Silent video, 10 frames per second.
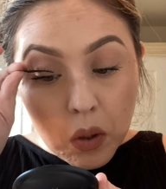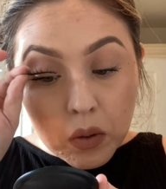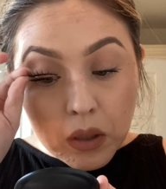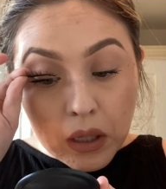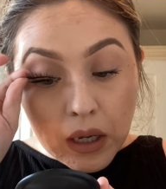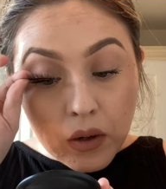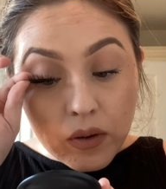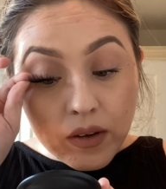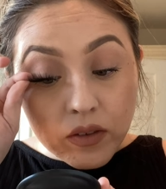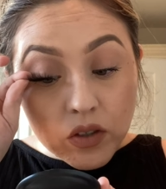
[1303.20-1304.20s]
like, I don't
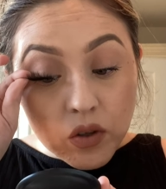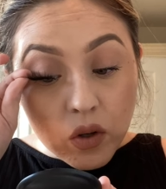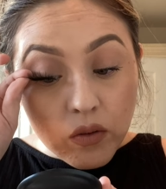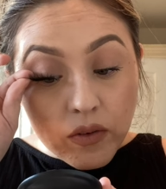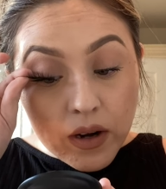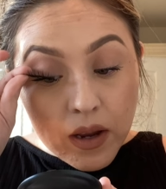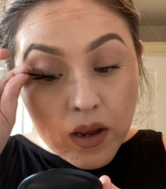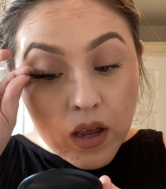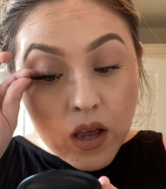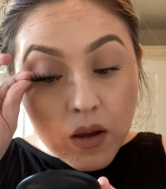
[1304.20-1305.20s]
have control over it.
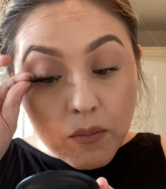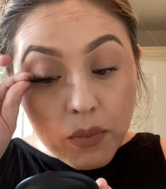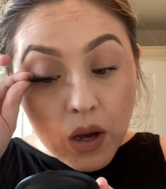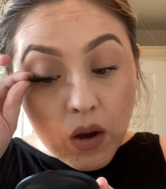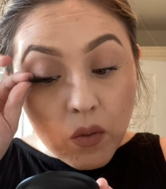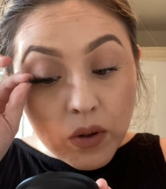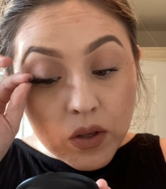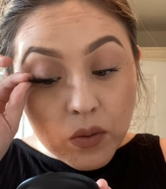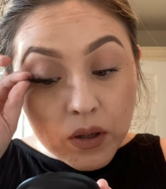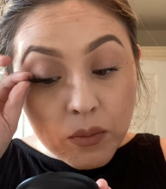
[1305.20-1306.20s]
But we
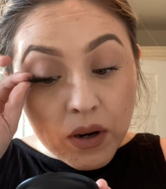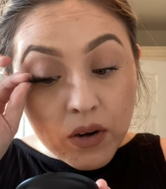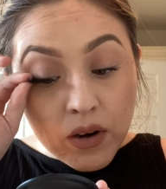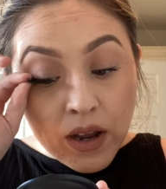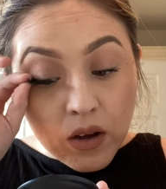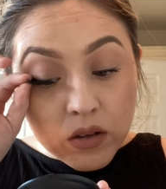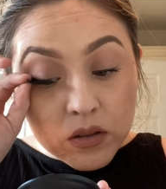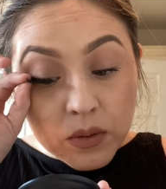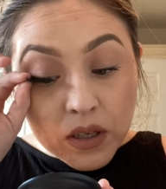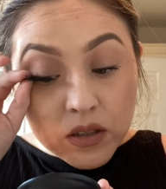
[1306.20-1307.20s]
do want to buy our own house,
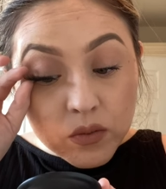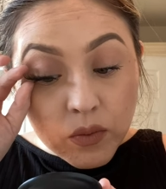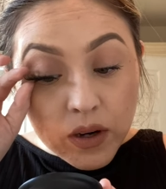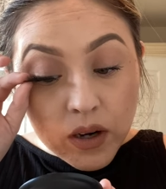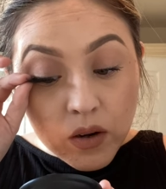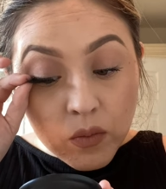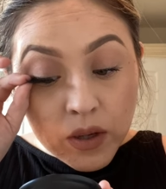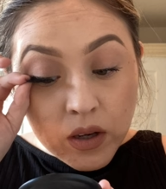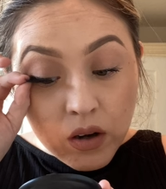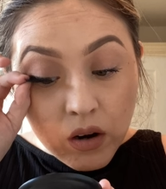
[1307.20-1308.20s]
because where
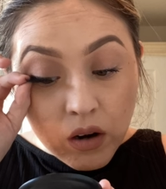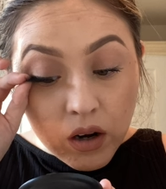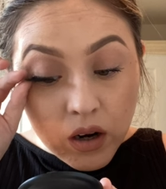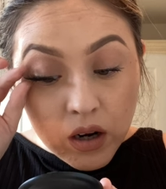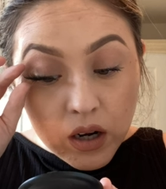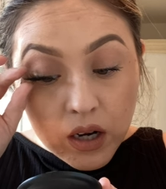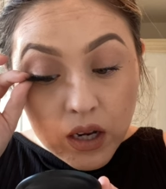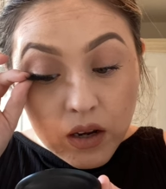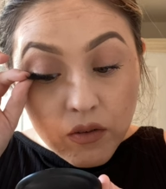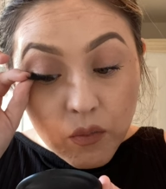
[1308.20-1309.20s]
we are
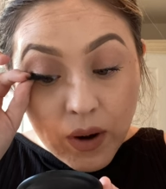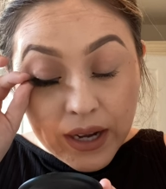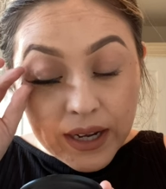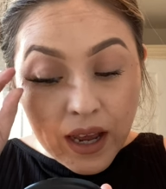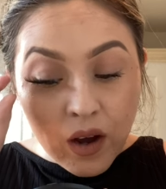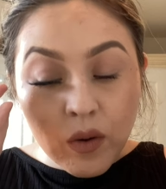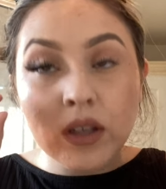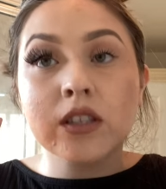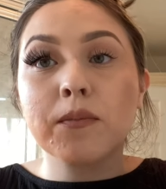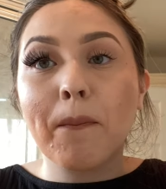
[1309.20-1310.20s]
right now,
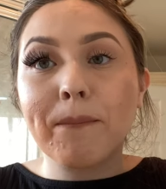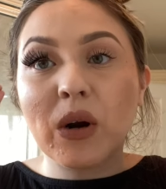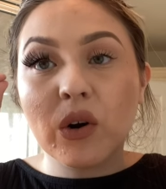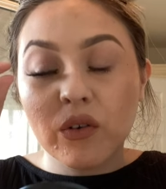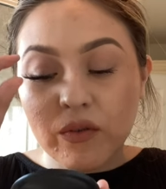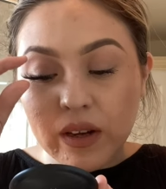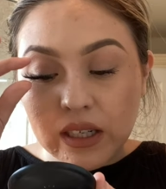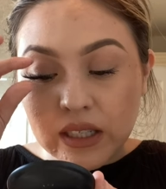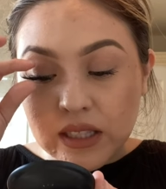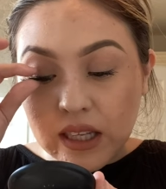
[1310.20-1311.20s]
it's perfect.
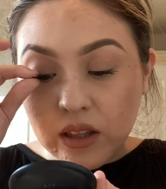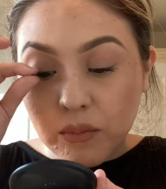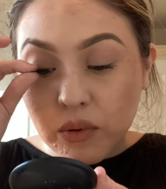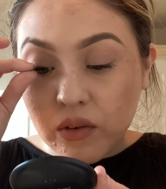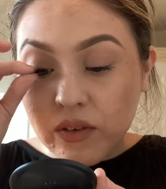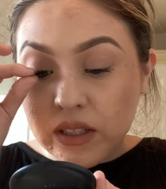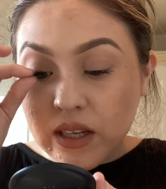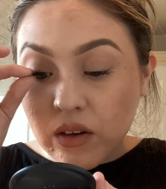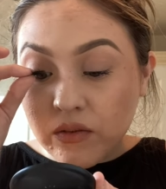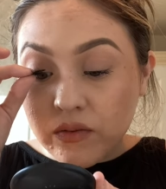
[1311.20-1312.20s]
It's like the perfect
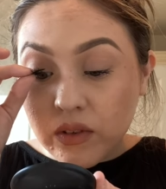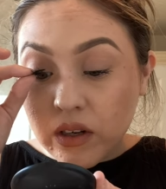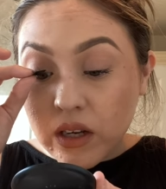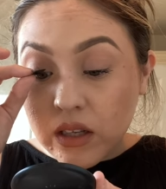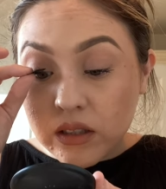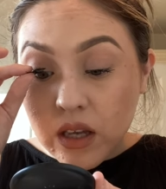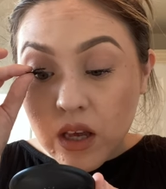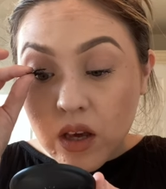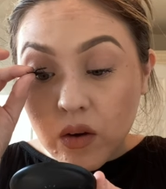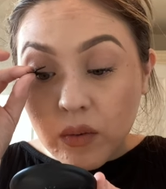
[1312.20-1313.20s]
house for us.
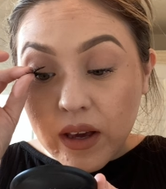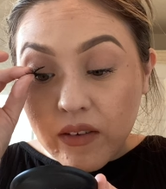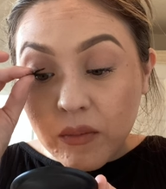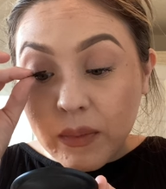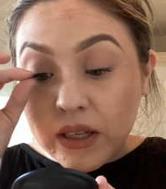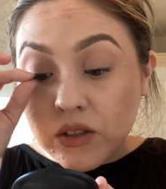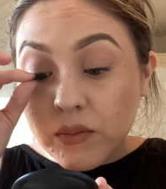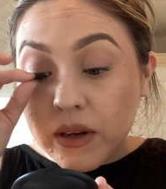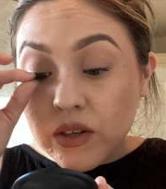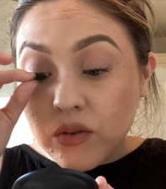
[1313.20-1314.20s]
We have a master
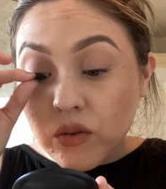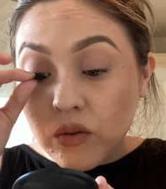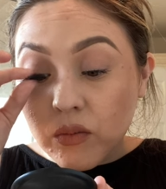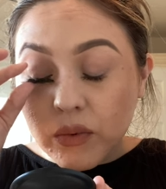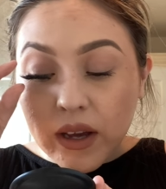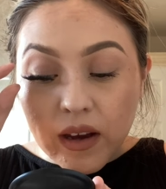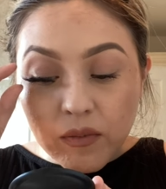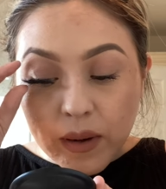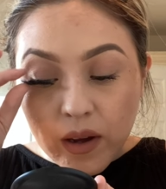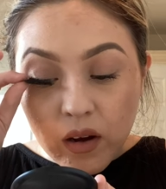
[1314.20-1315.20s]
bedroom, we have
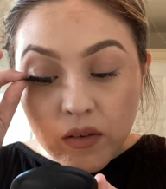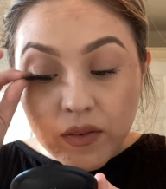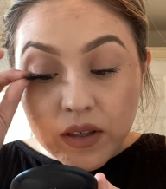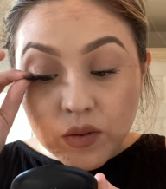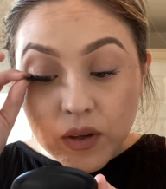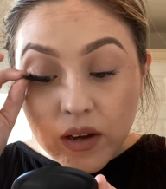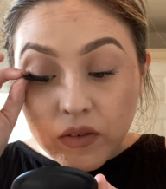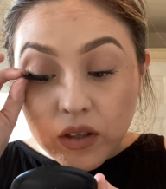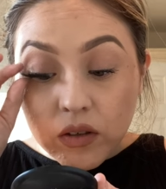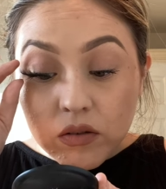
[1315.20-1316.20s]
my office, we have a
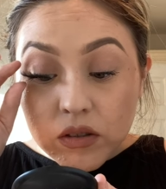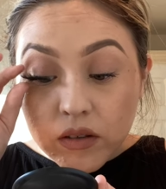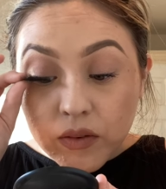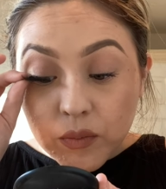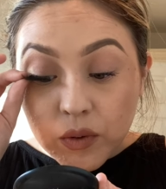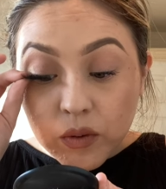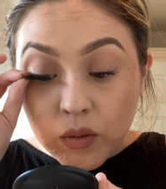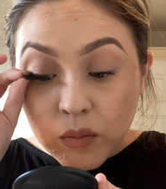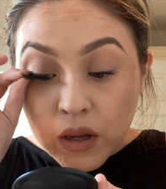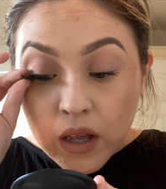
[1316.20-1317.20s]
huge living room,